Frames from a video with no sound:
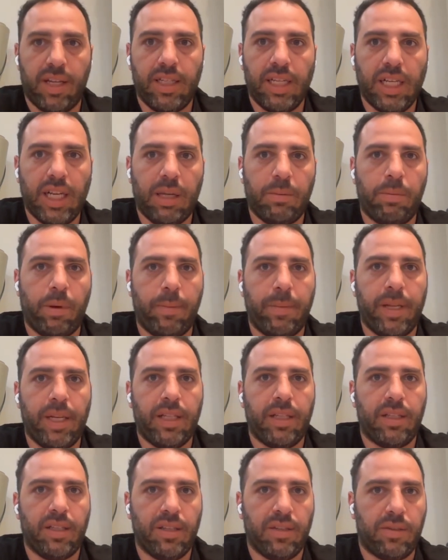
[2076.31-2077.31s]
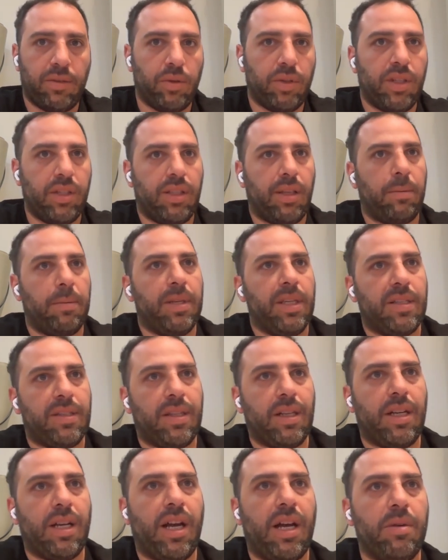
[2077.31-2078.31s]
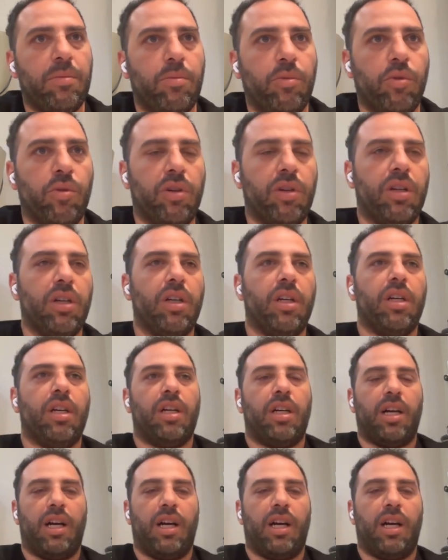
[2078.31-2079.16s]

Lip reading: adding capabilities to the Deterministic runbook